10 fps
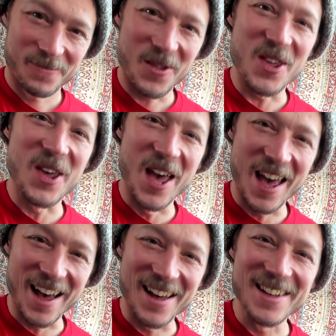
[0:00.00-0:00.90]

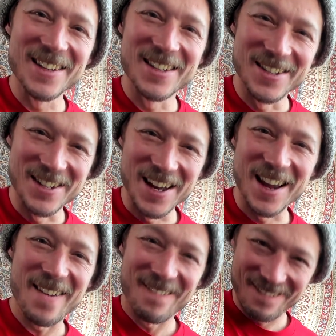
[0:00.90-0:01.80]
Yeah, you did
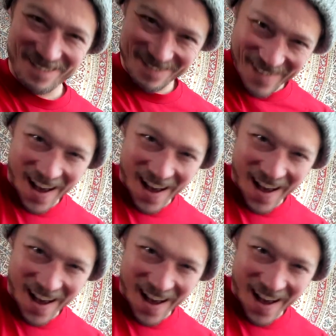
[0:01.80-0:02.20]
it. Yeah.